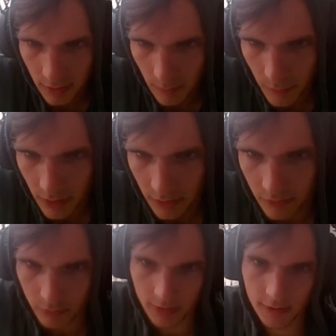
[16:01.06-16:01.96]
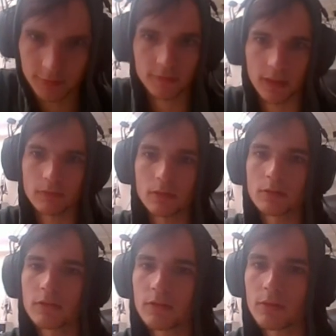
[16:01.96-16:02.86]
I made
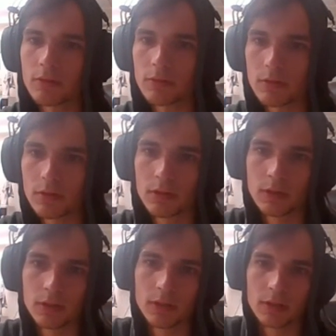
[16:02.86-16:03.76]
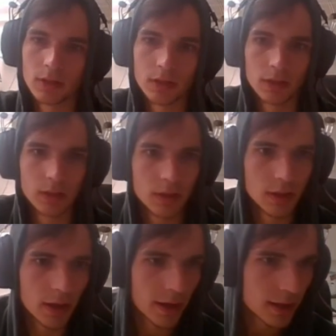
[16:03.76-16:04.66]
2,500, so
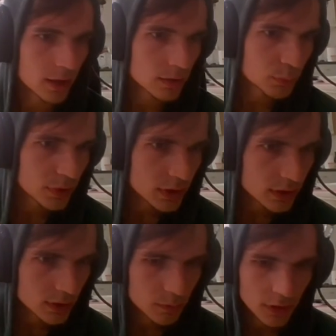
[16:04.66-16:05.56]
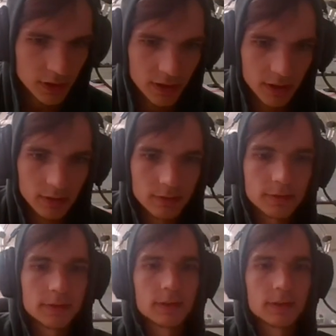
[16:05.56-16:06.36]
I got pretty good money there.